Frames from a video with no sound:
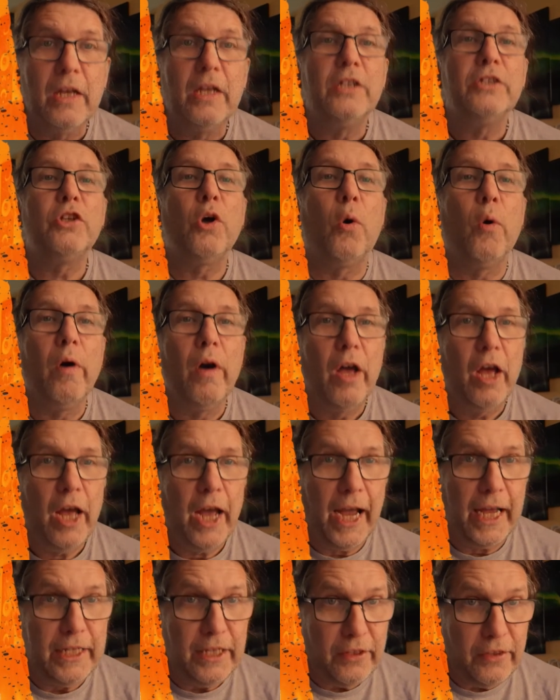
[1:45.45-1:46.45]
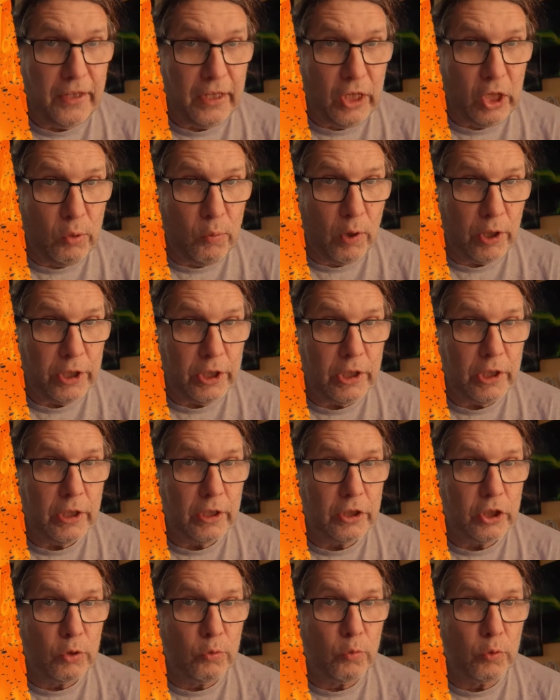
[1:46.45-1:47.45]
So anything you want to,
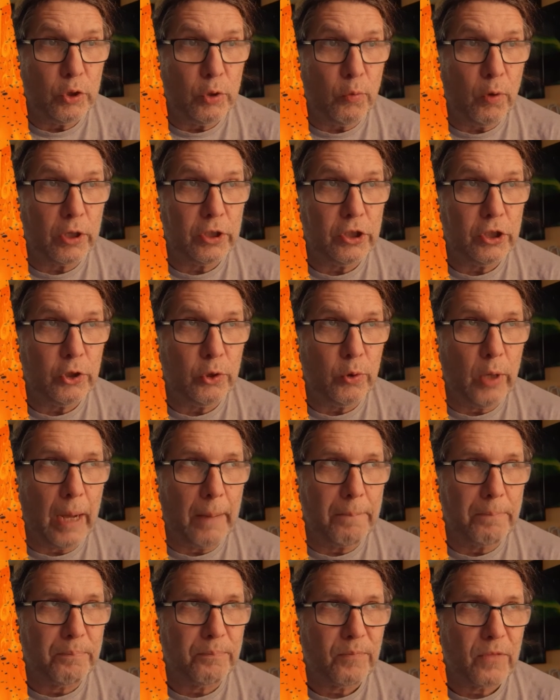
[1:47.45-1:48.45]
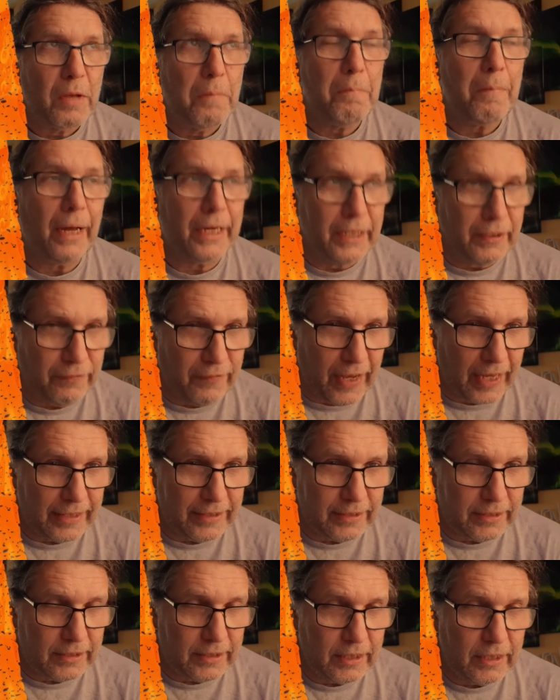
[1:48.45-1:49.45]
to you want to um,
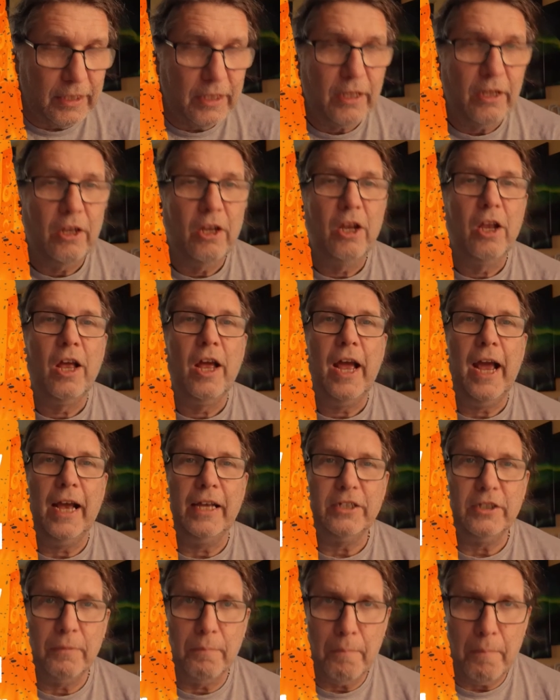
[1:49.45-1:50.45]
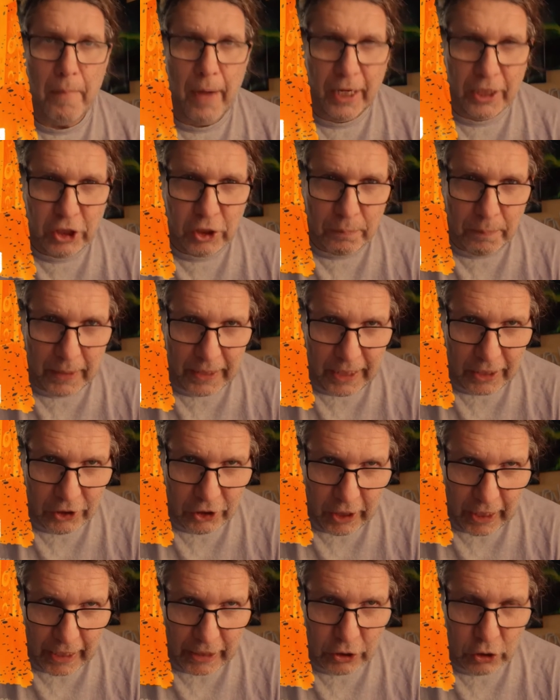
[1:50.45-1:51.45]
manifest has a much better
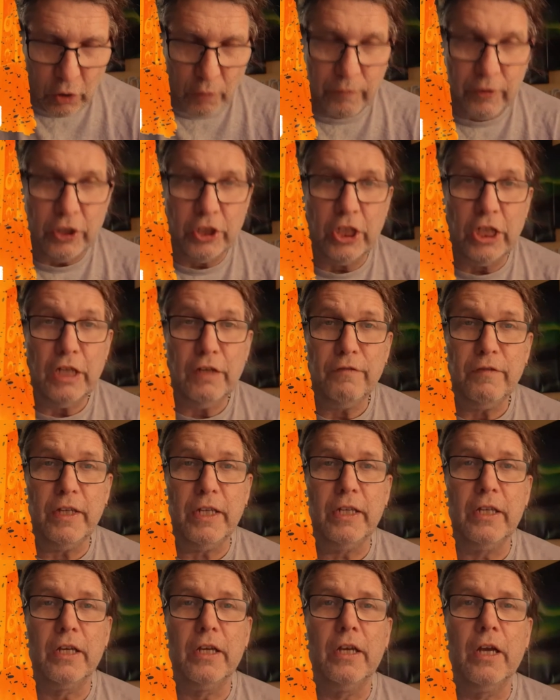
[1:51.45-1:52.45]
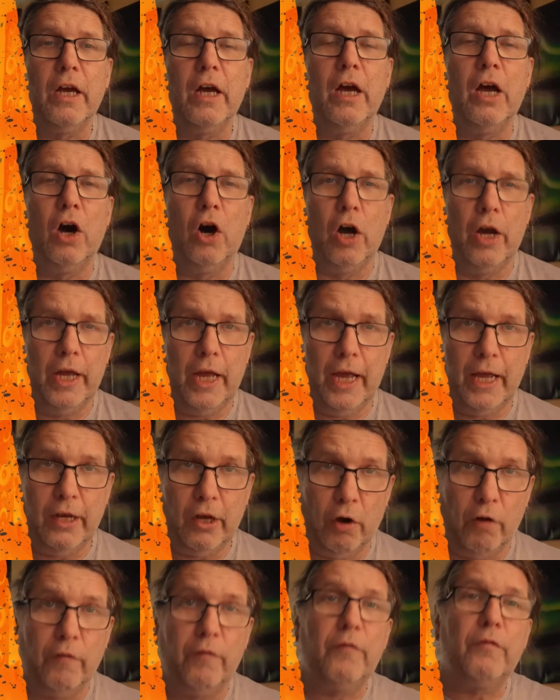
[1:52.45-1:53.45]
chance of achieving uh, and
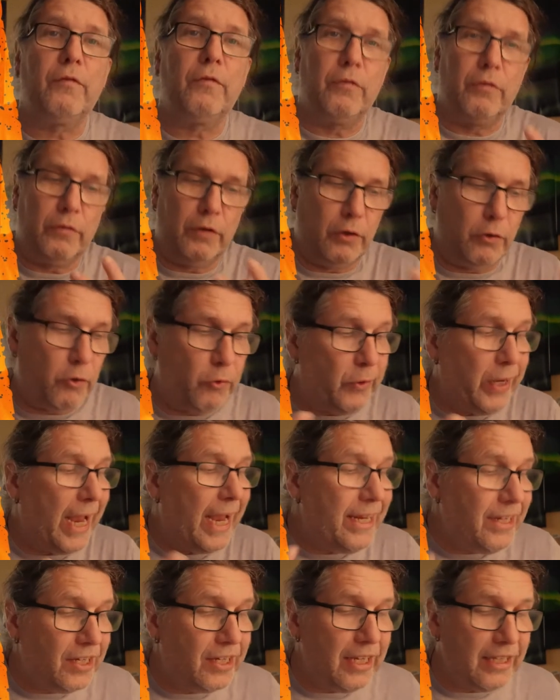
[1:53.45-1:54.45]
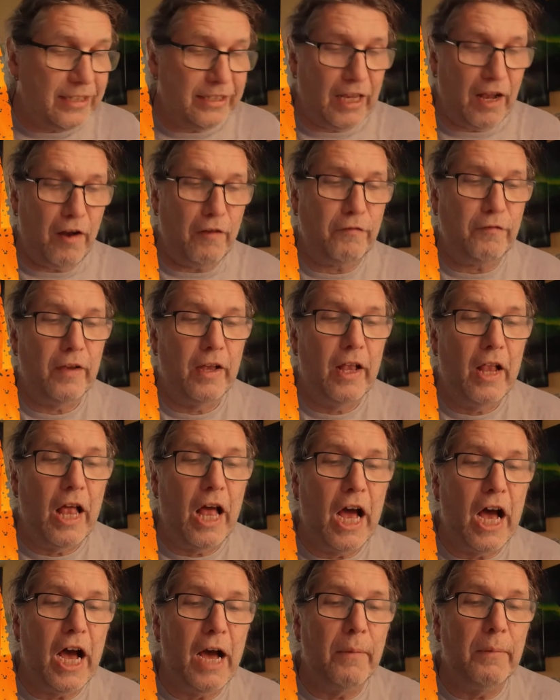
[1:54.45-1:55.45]
of creating itself
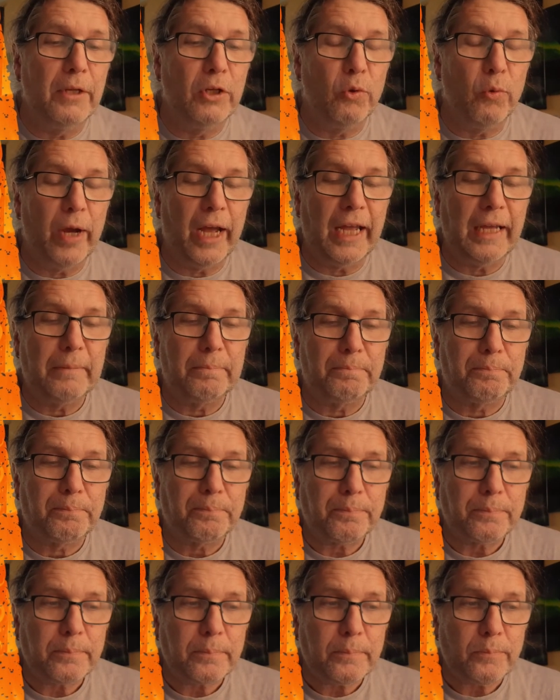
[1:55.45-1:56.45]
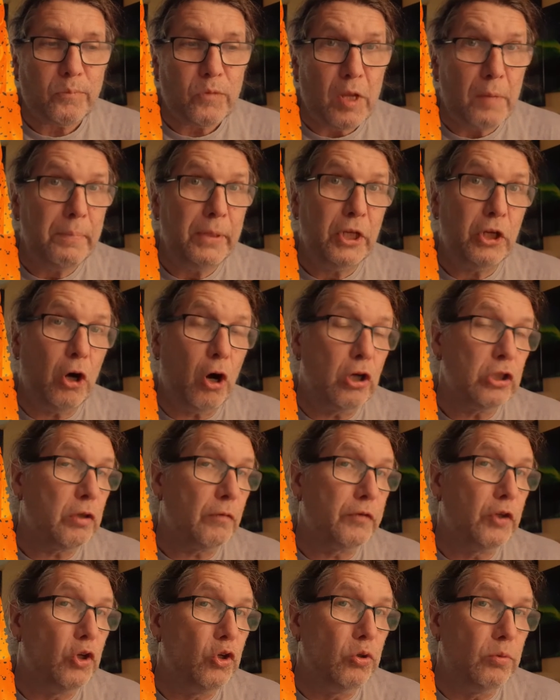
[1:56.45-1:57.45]
um, in a way because of
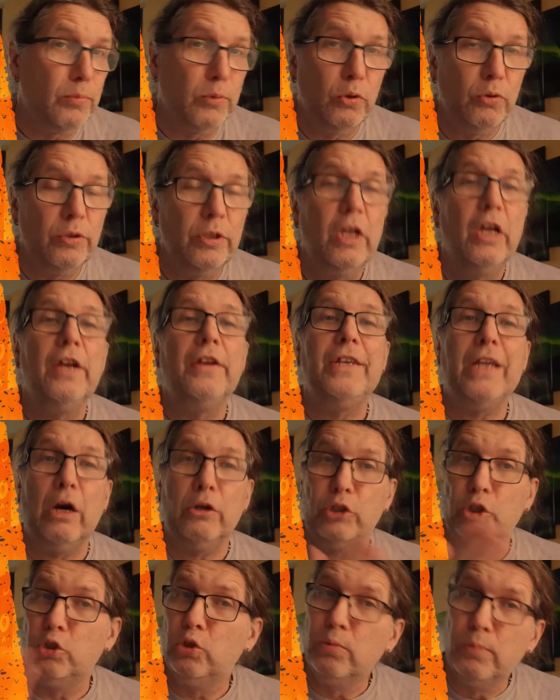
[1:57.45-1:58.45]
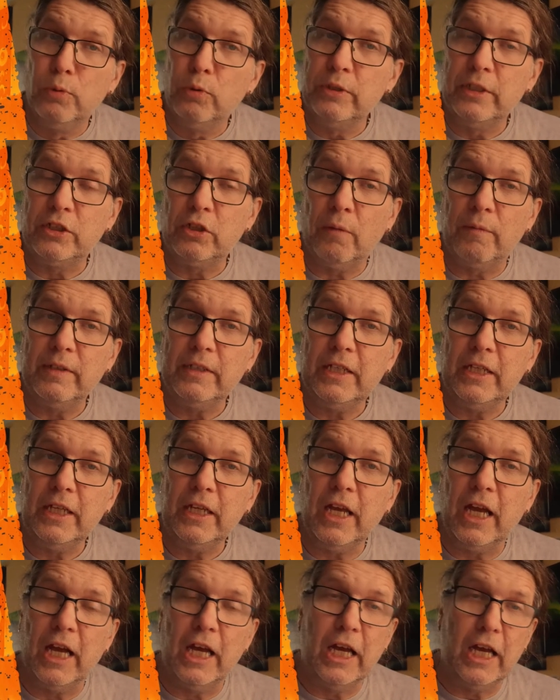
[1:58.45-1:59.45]
the new moon. Now the new moon is
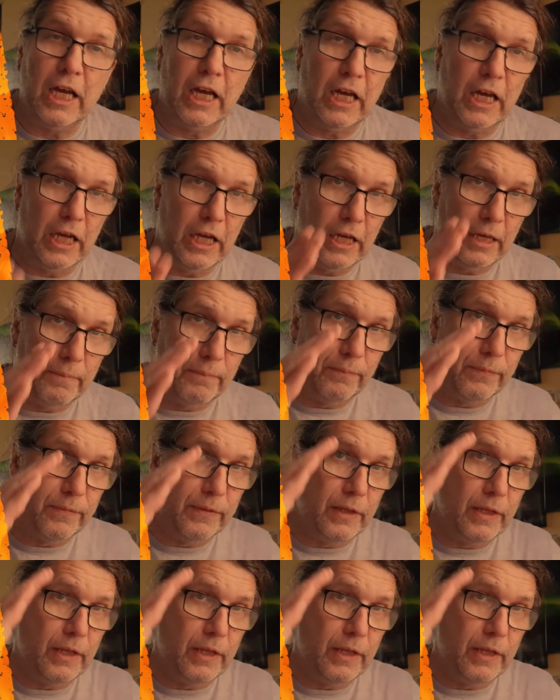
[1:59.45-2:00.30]
obviously uh, uh, um,